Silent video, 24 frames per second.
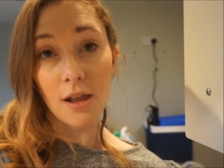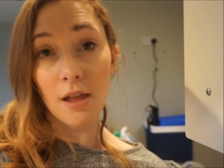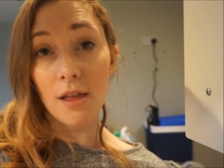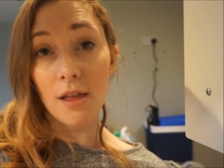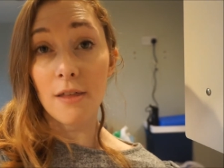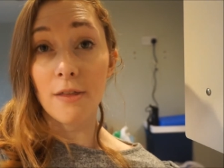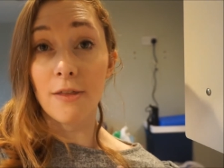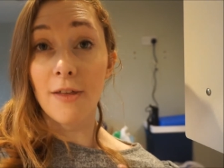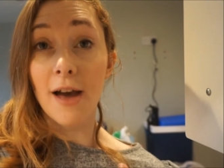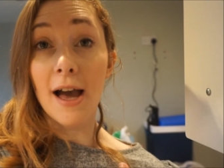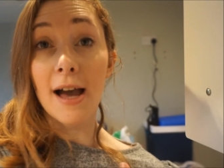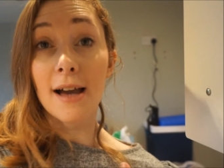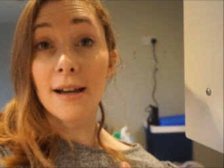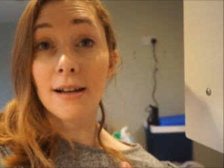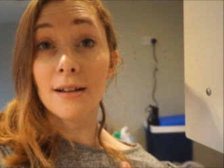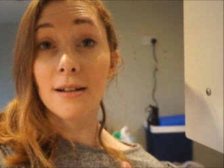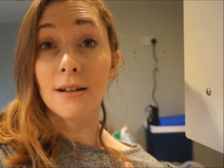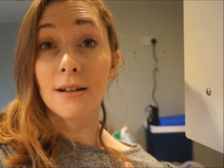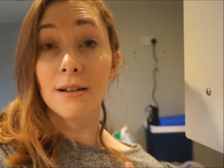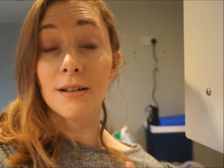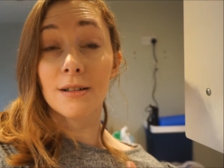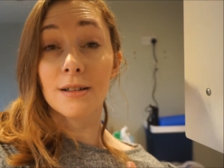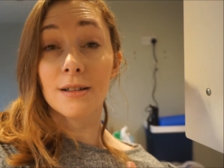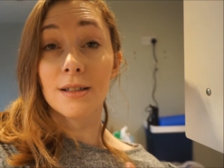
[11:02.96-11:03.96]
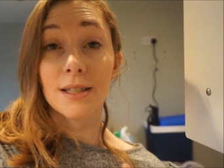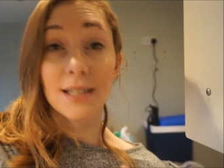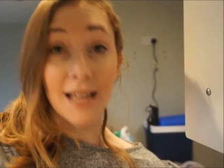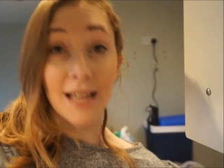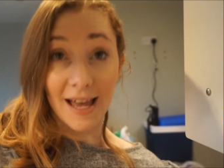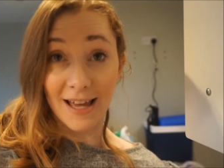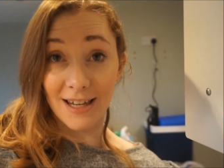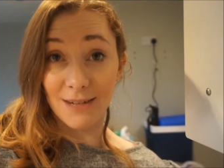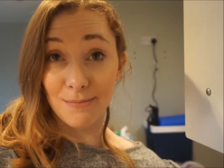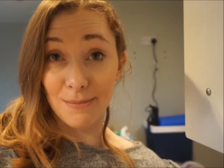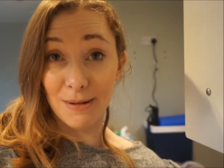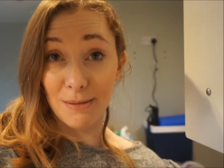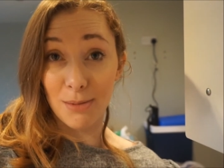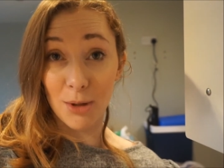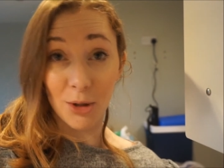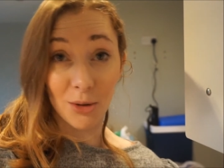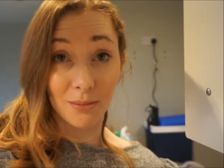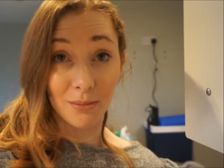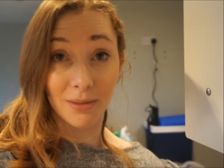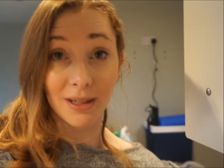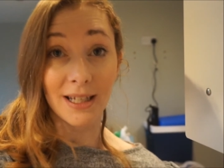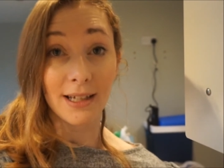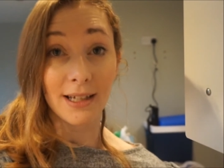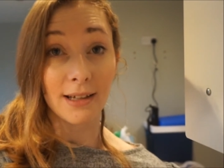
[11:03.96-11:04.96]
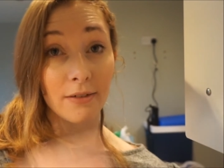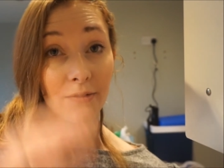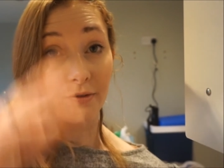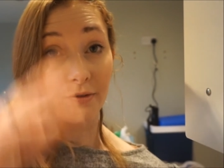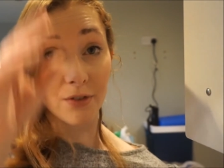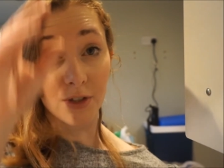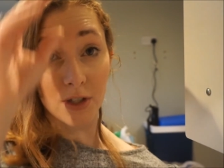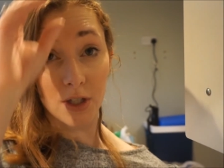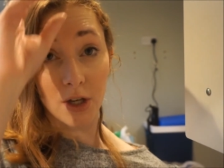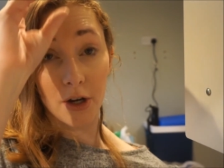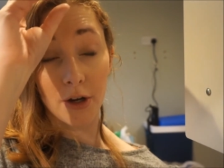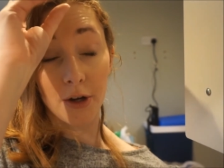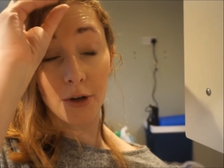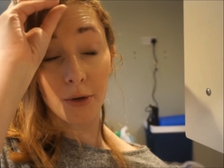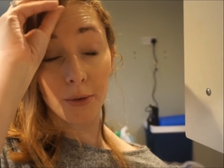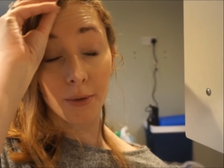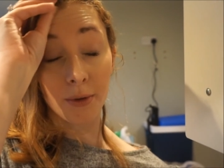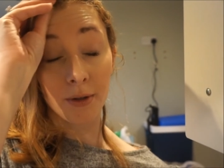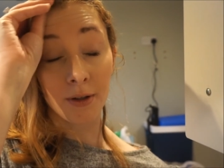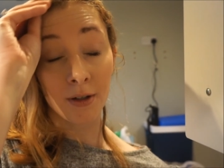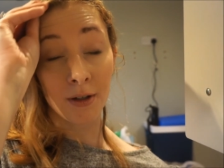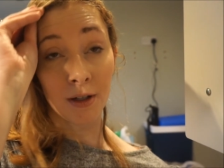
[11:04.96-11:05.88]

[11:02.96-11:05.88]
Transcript: That scared me beyond belief. So